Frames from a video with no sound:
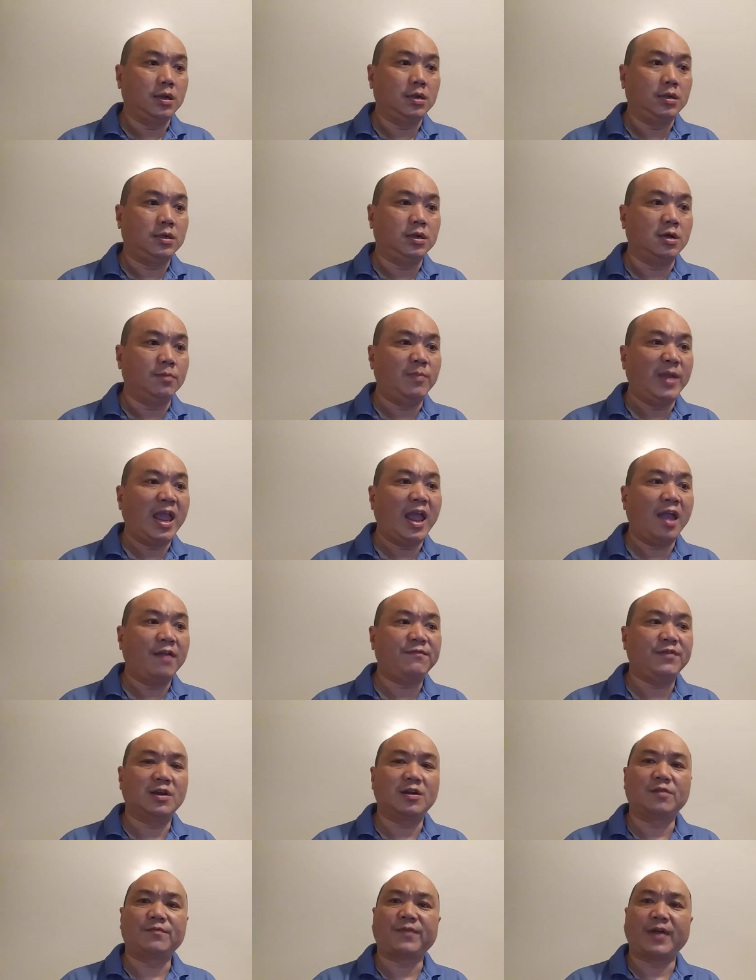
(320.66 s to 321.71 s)
The
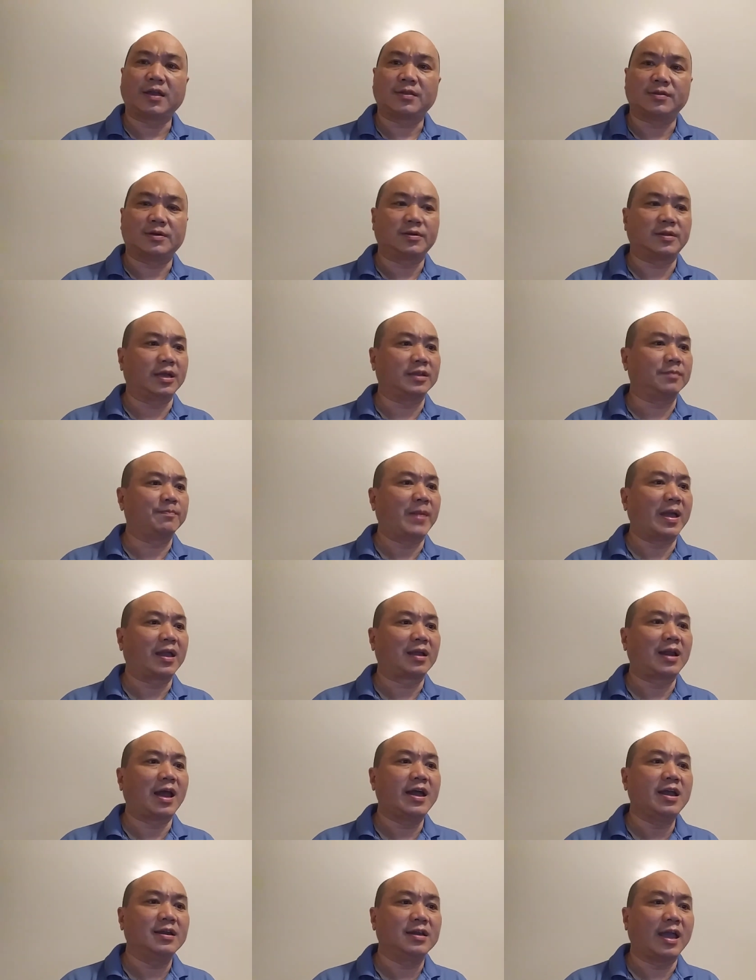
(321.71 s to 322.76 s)
behavioral factor that my
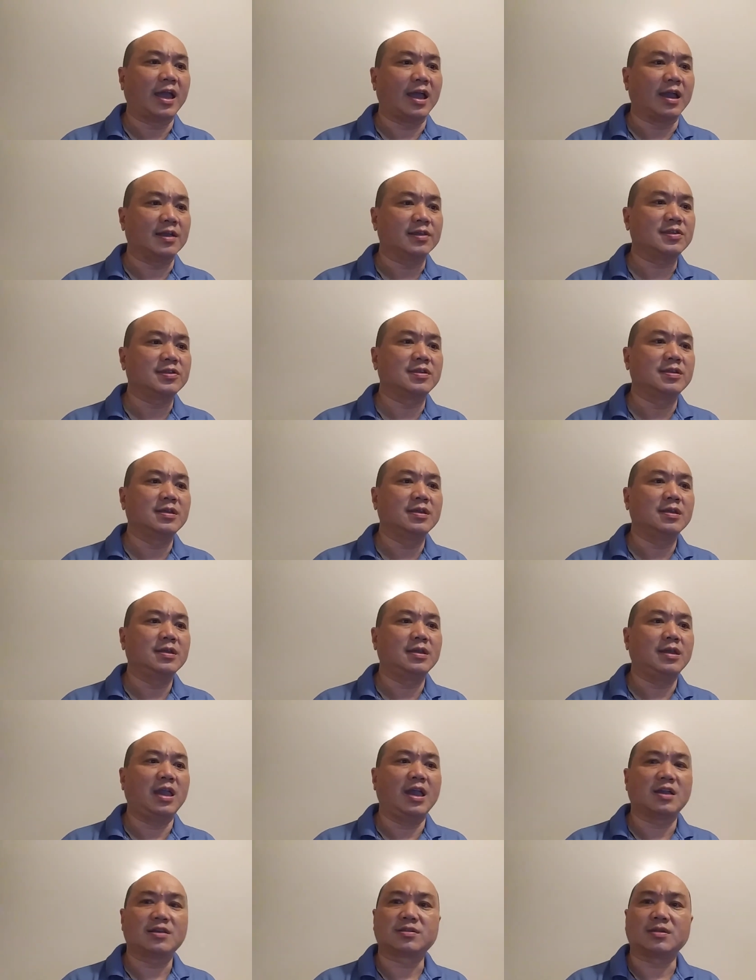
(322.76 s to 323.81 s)
client has,
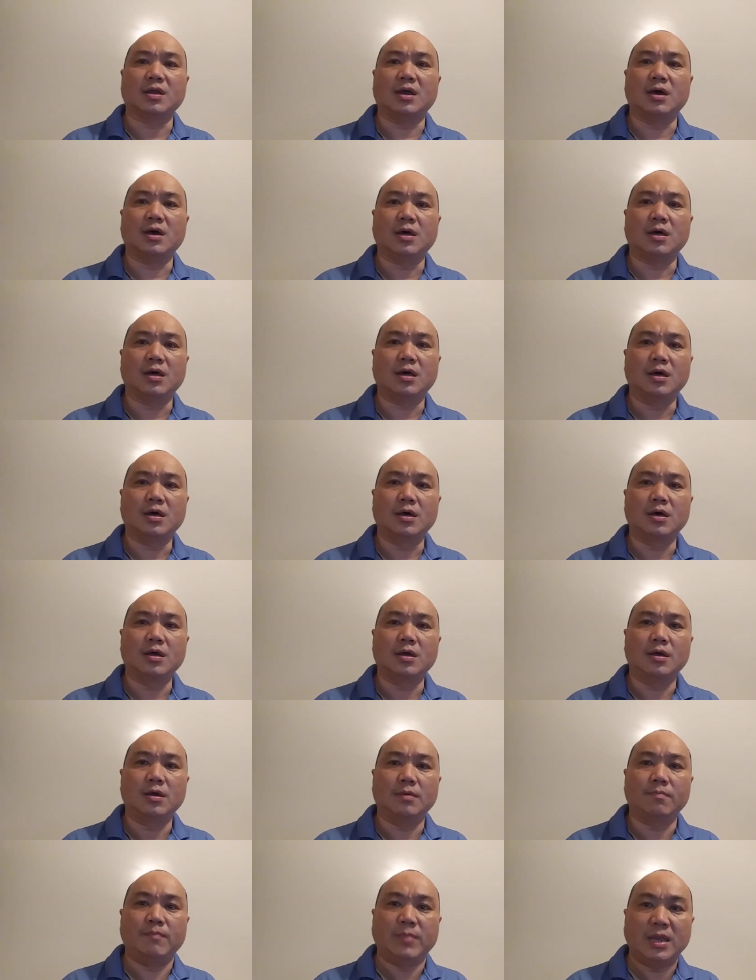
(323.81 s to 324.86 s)
he has a
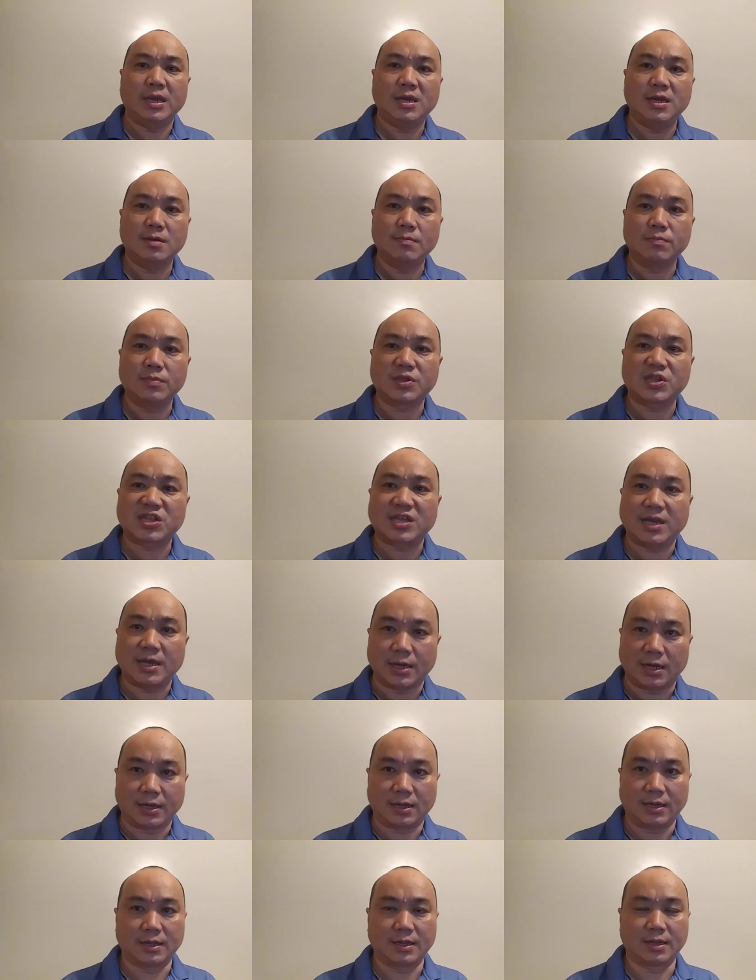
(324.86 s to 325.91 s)
medium skill.
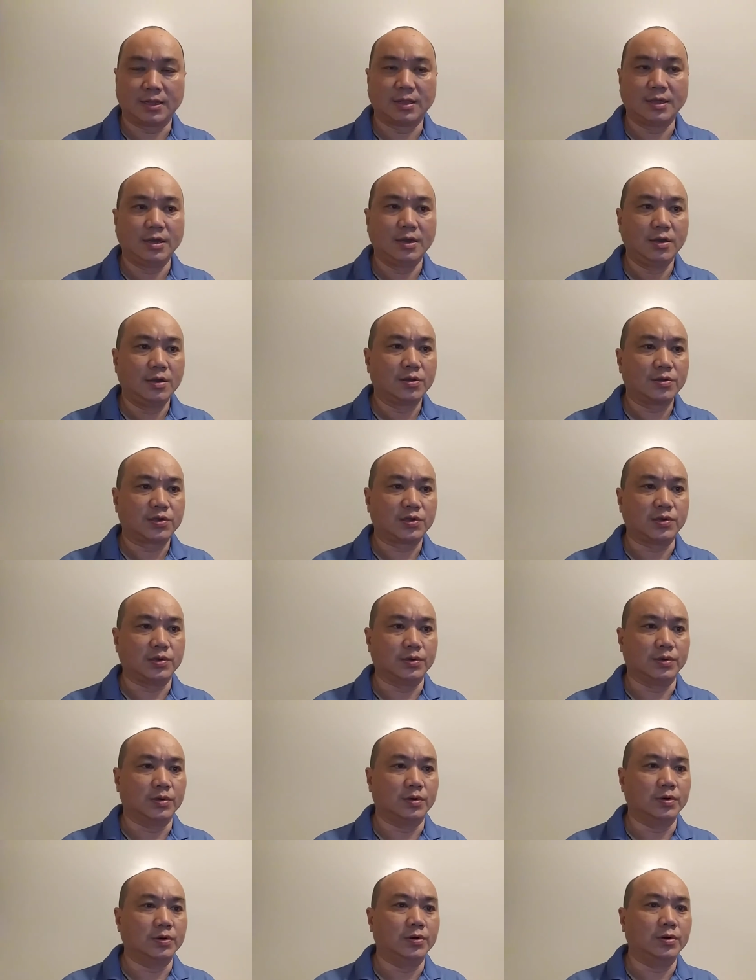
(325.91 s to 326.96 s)

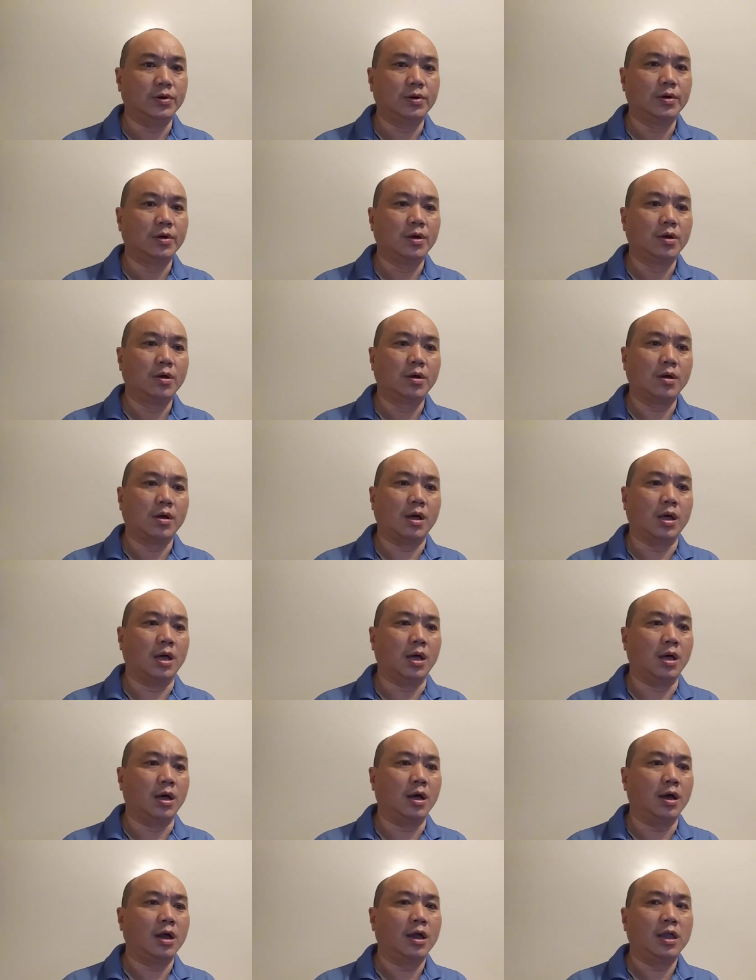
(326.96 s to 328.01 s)
So
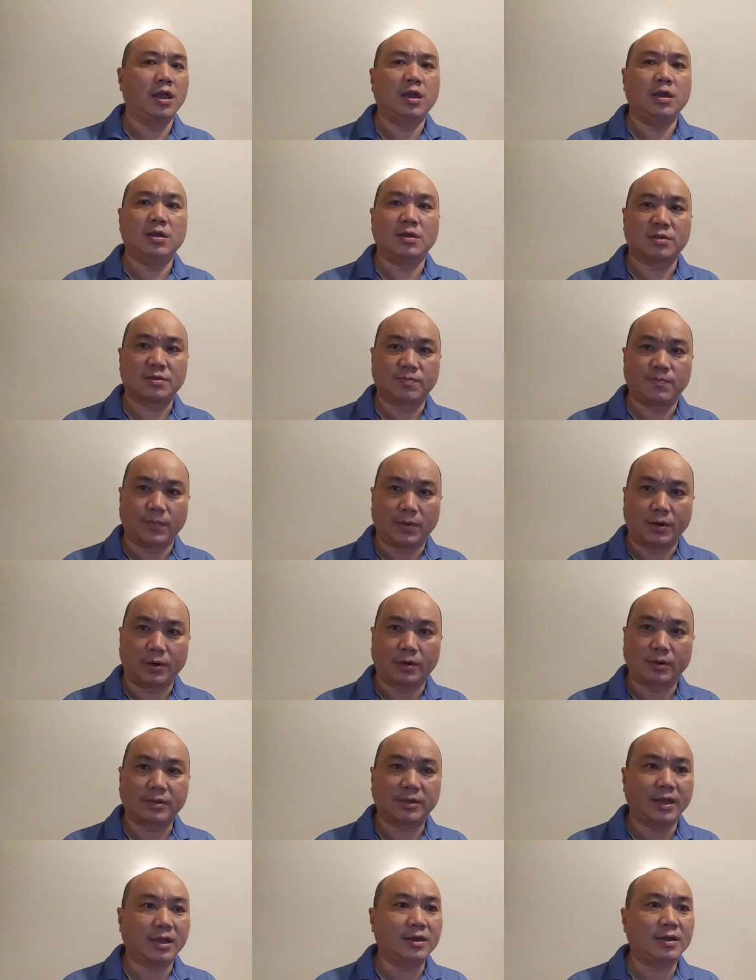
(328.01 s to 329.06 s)
his
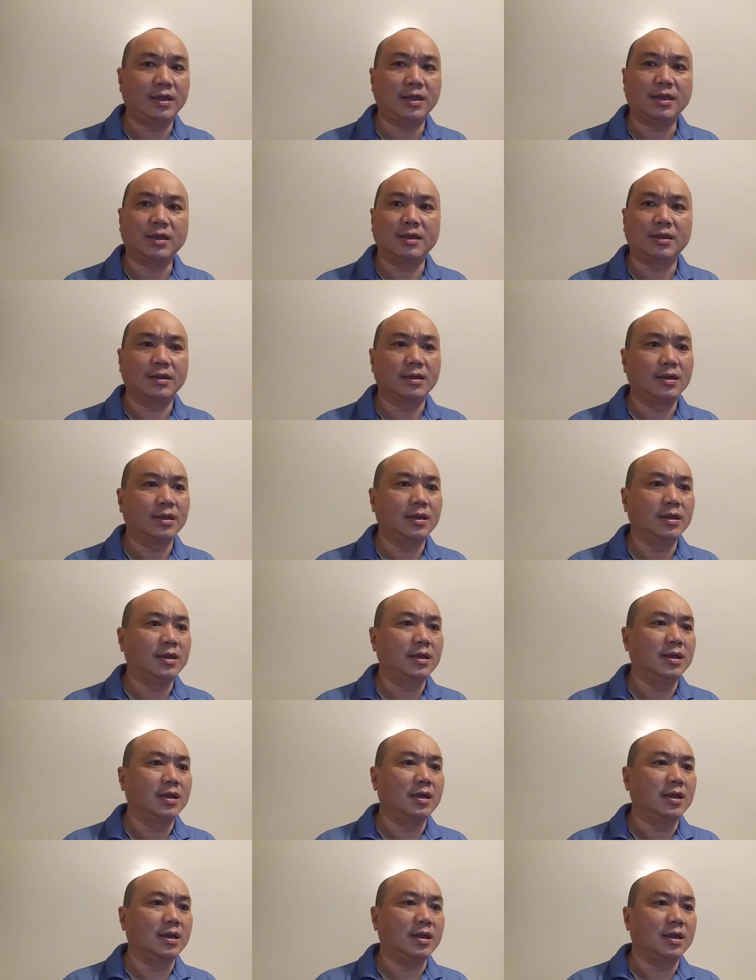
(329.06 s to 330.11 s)
sport technique
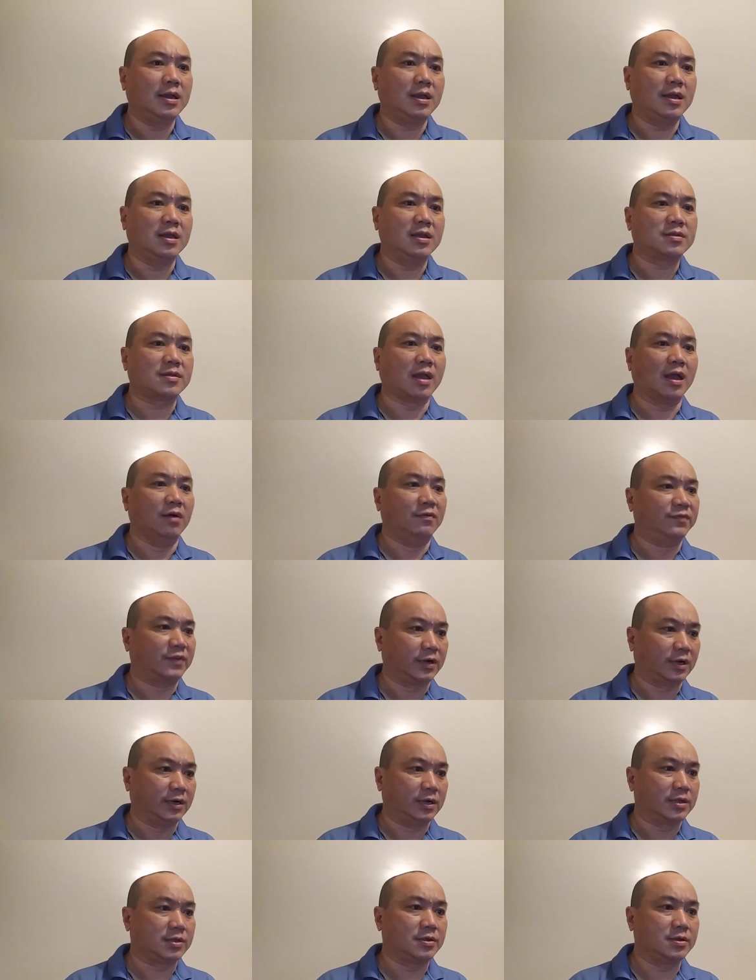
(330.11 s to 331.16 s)
is
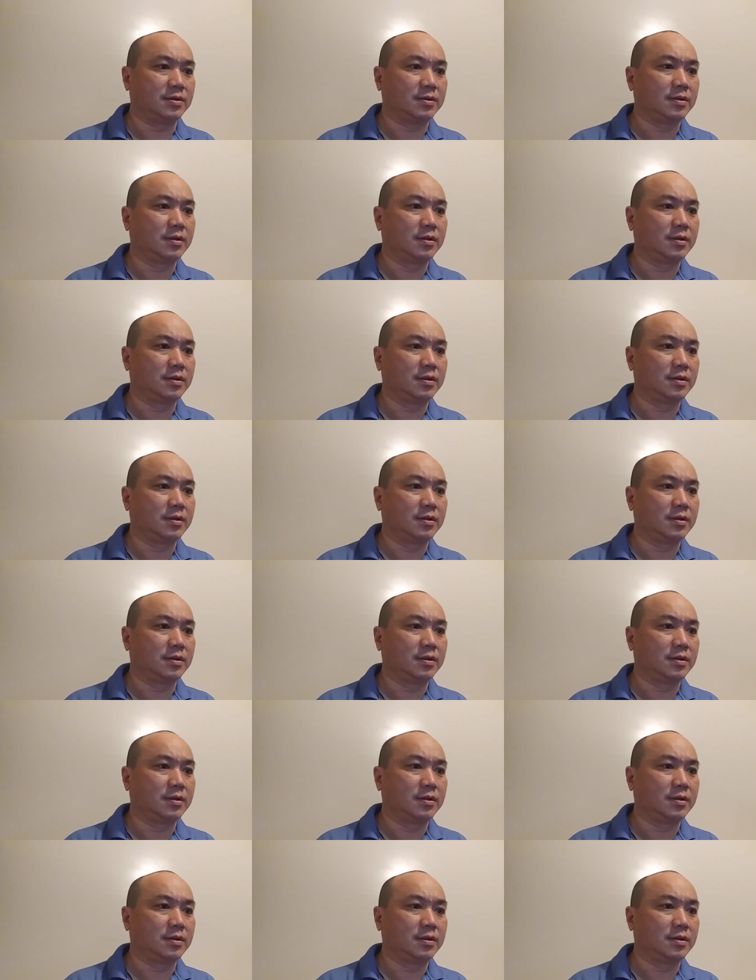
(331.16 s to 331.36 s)
average.